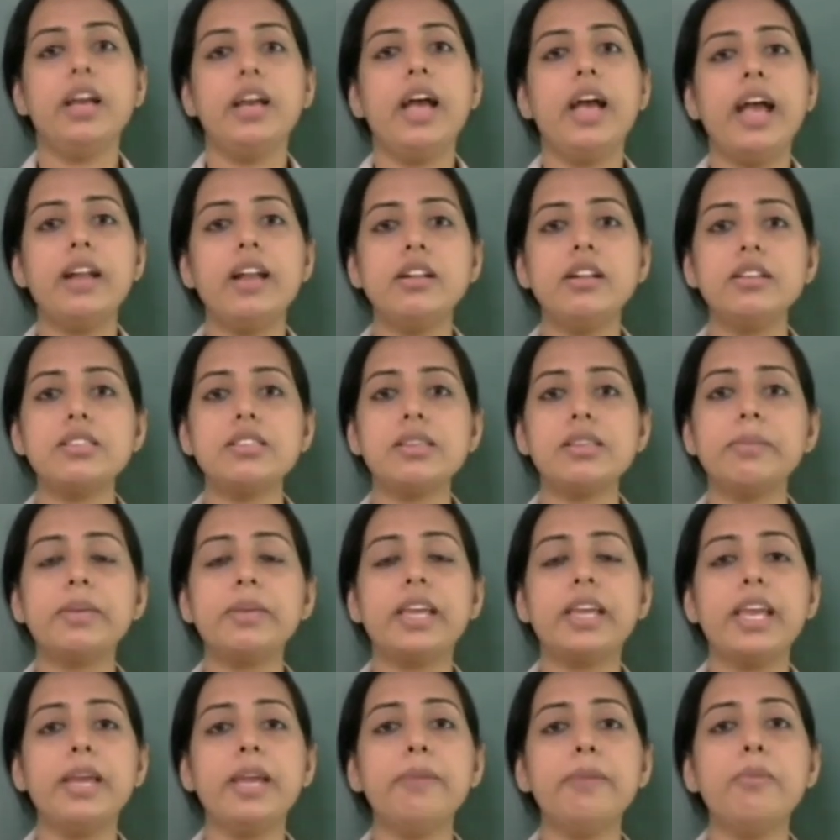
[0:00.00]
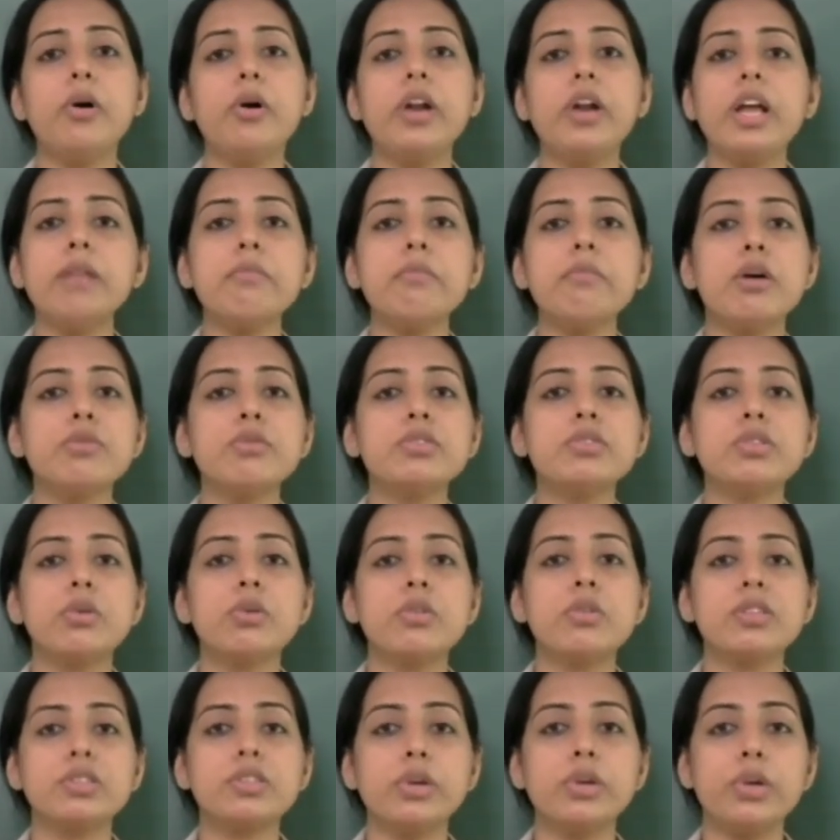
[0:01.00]
And some keyboard and mouse
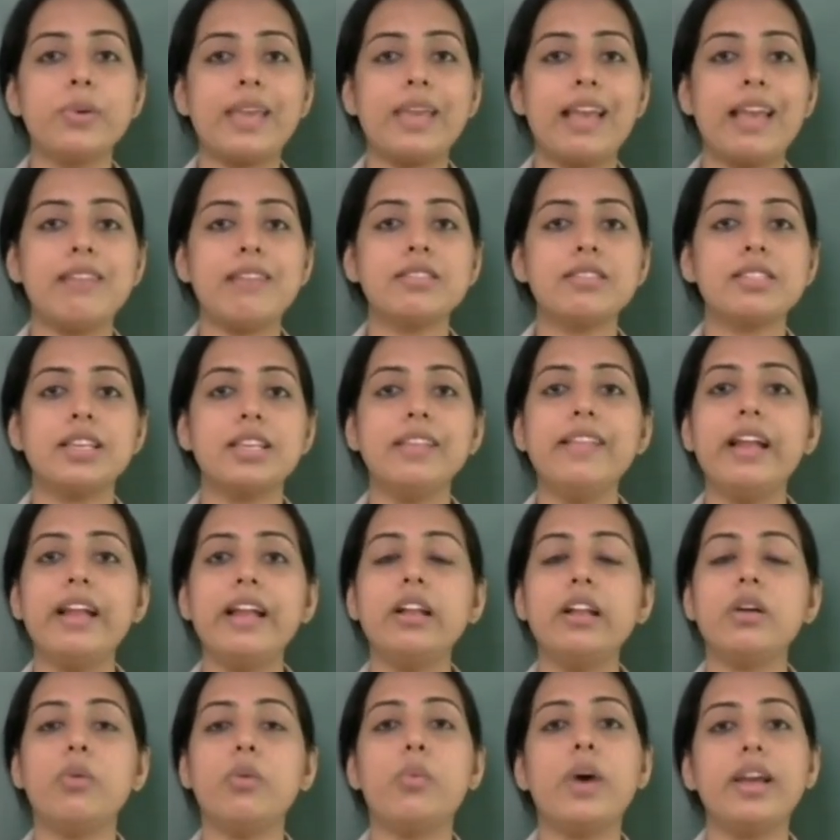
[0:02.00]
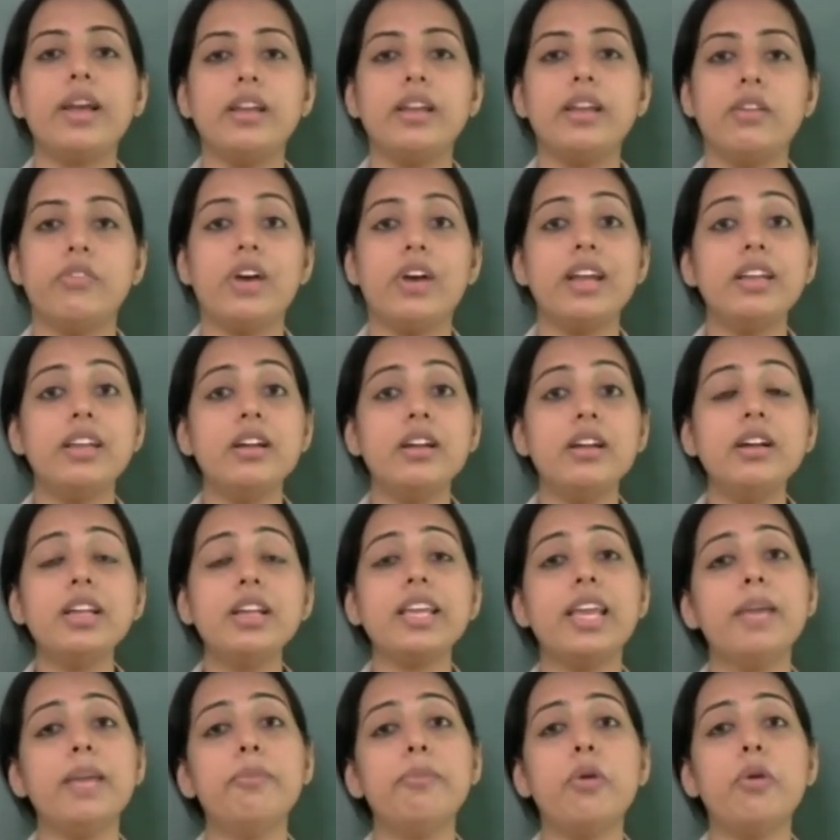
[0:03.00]
also you can see that
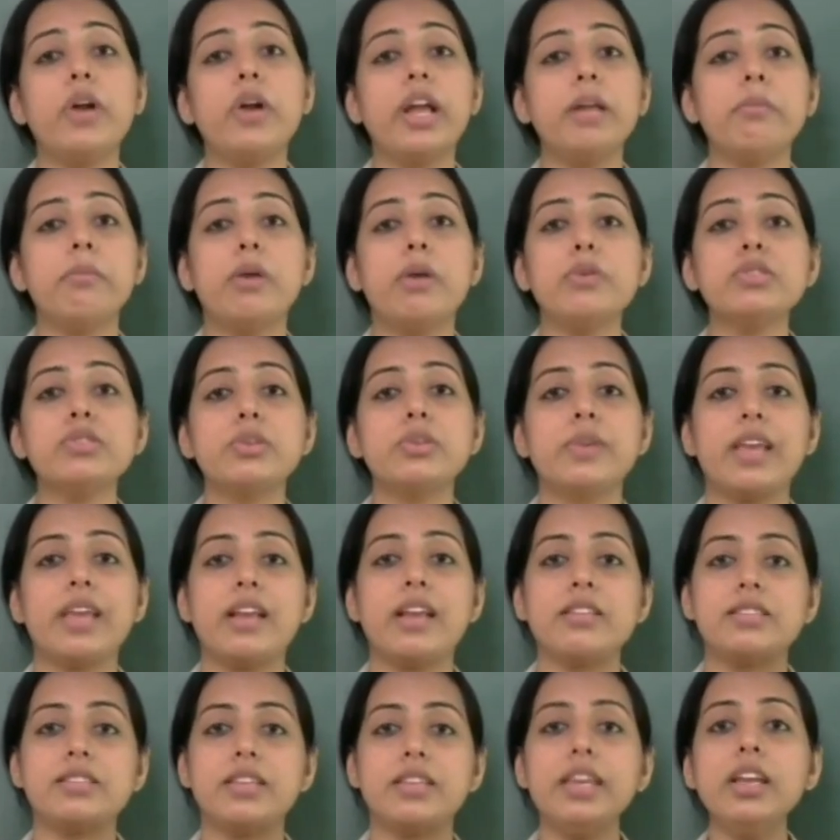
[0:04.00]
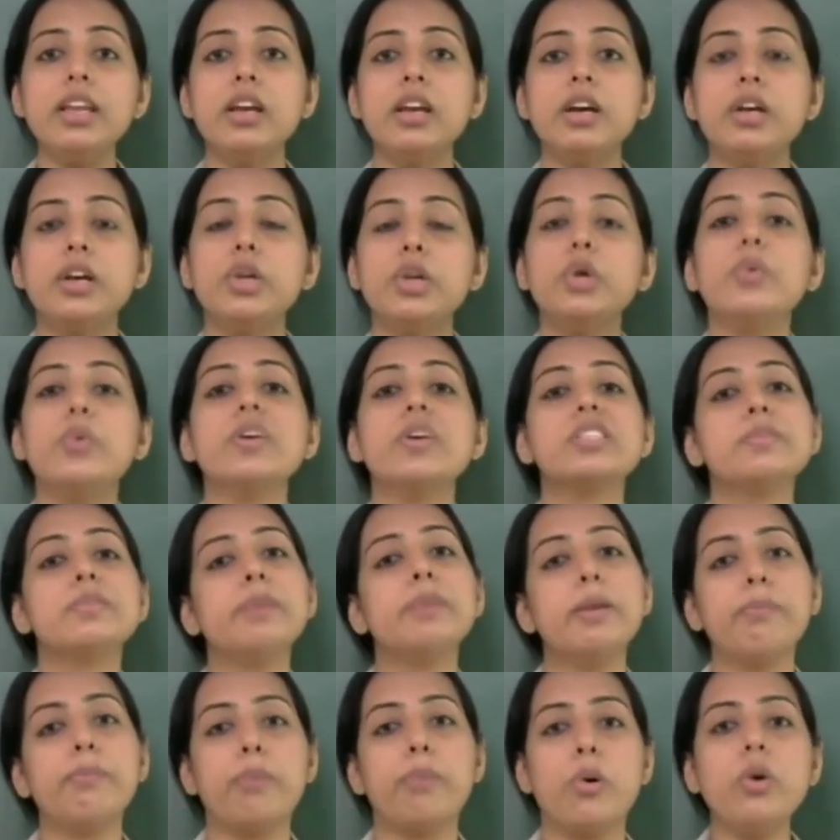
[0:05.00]
wired keyboard and mouse, you can see
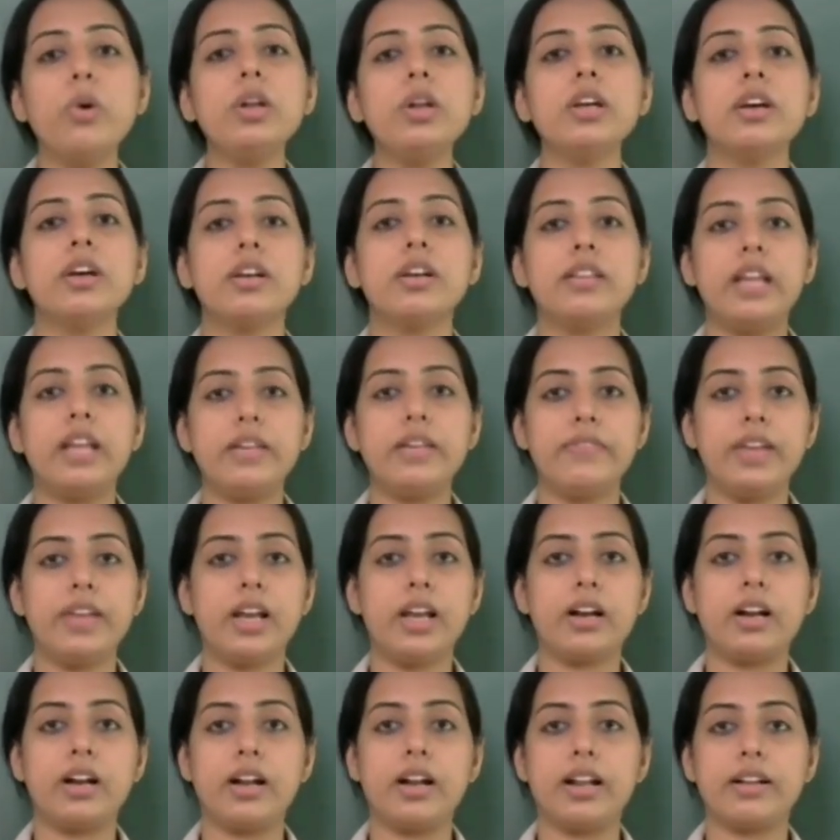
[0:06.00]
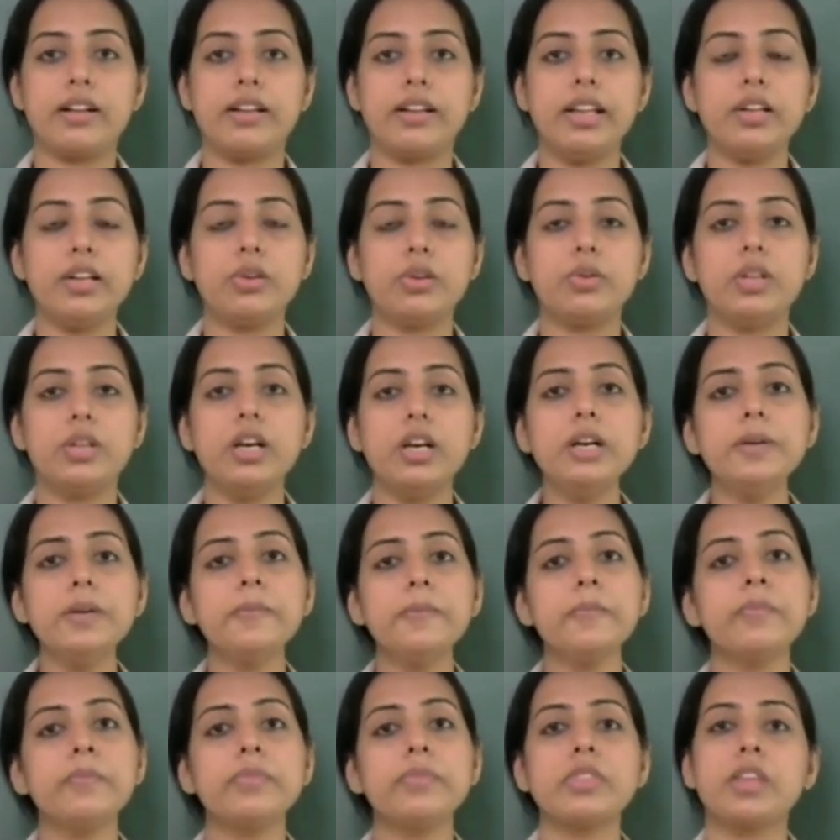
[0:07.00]
USB port that we are connecting to the
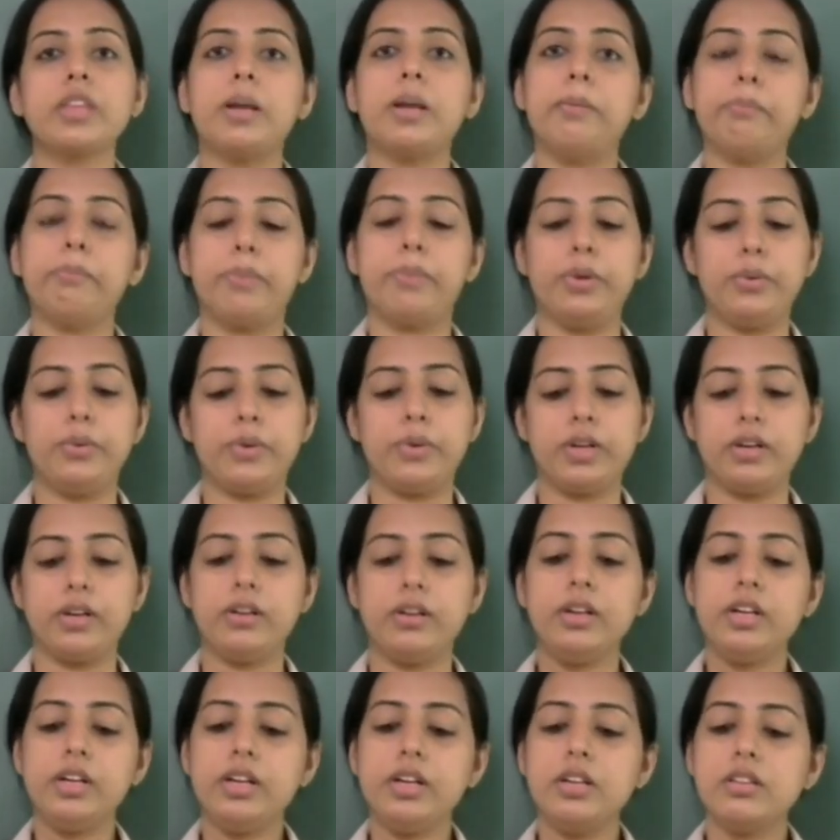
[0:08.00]
computer.